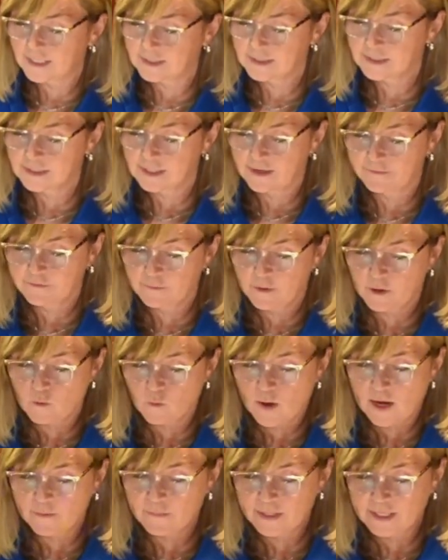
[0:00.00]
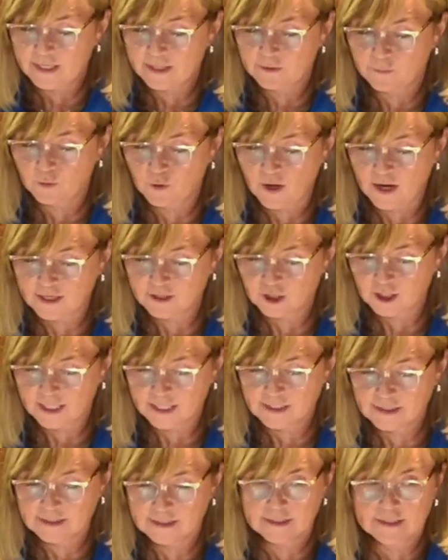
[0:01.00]
enough about why we need the
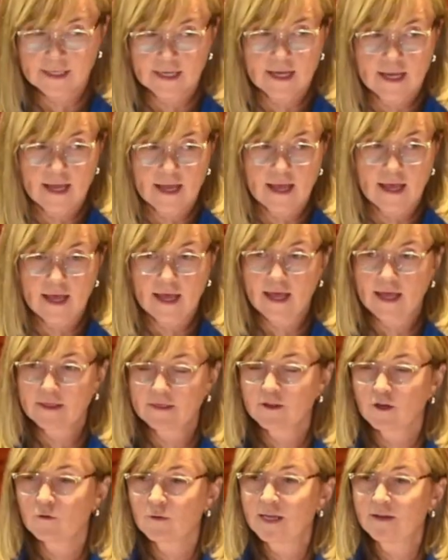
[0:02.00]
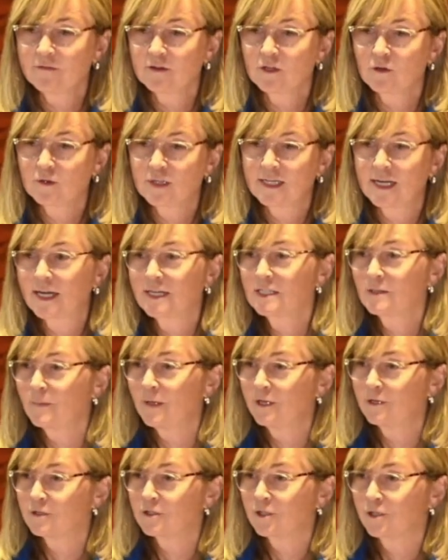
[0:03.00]
projects. And even though the next
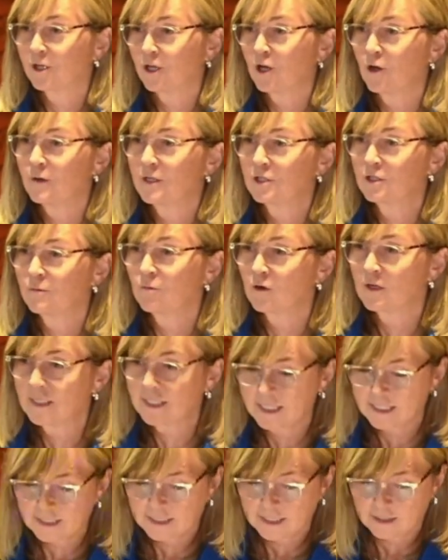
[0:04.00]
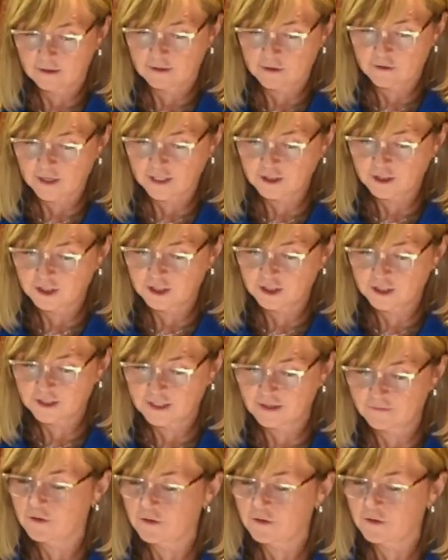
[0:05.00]
speaker is going to go into more detail, I thought you'd just give you an